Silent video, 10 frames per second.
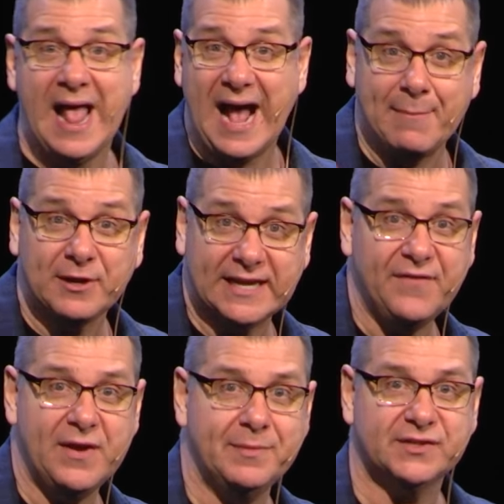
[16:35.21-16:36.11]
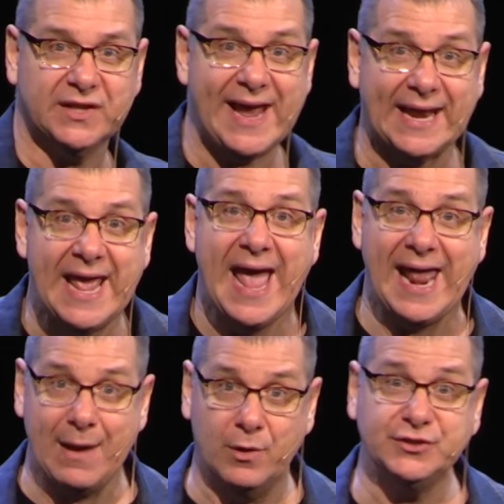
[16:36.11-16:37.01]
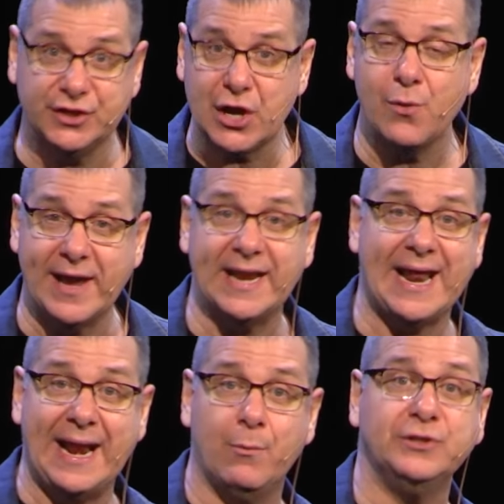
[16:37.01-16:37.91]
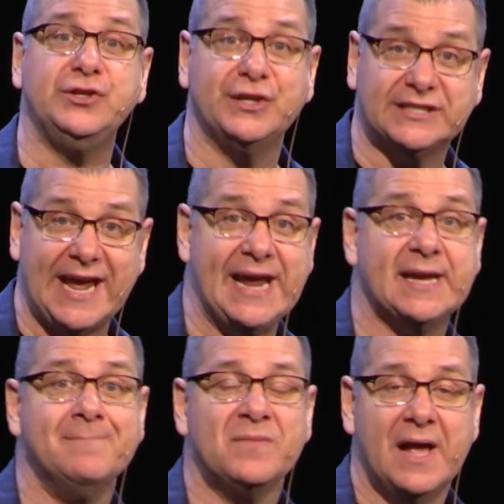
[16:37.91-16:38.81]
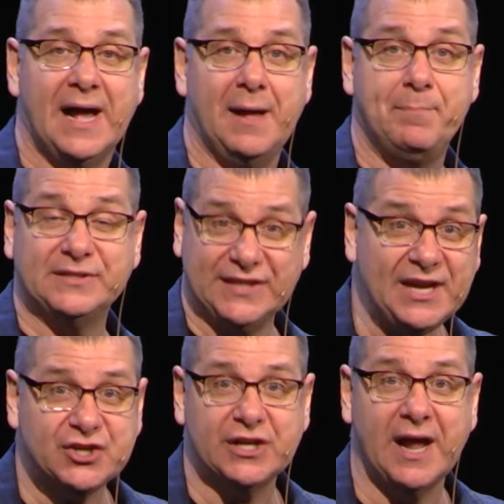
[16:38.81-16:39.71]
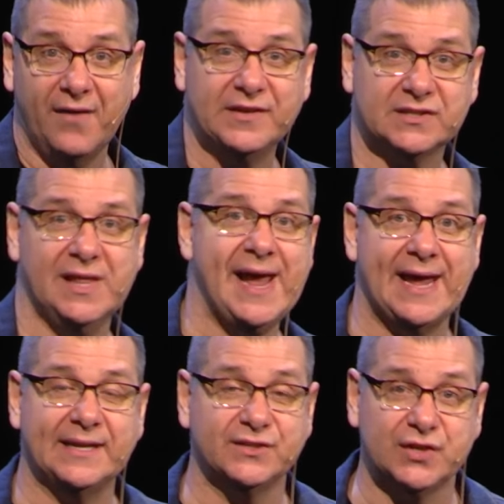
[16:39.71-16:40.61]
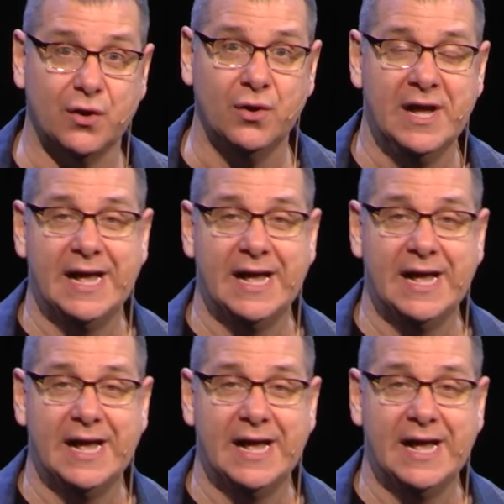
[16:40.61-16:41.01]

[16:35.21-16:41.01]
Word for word: I'm going to give him this land, and I want you to go in, and I want you to take possession of this land. And so